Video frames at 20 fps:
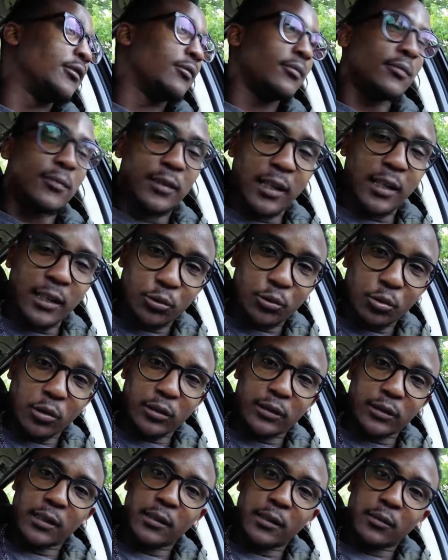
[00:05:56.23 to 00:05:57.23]
guess what
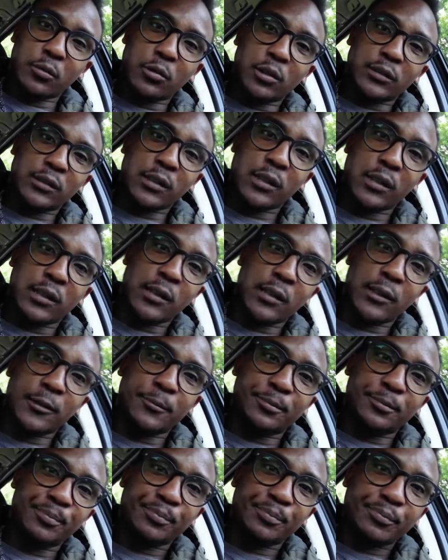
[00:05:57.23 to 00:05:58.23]
the what um
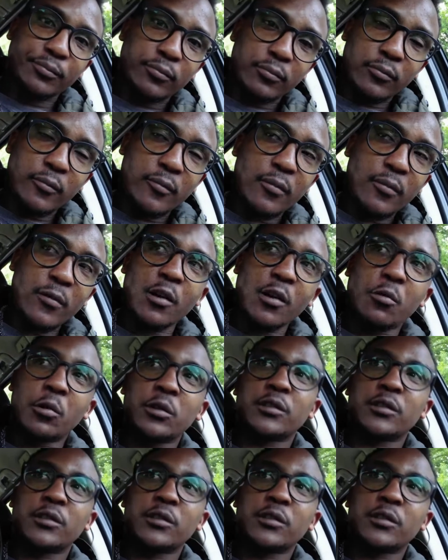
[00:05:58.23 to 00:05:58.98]
what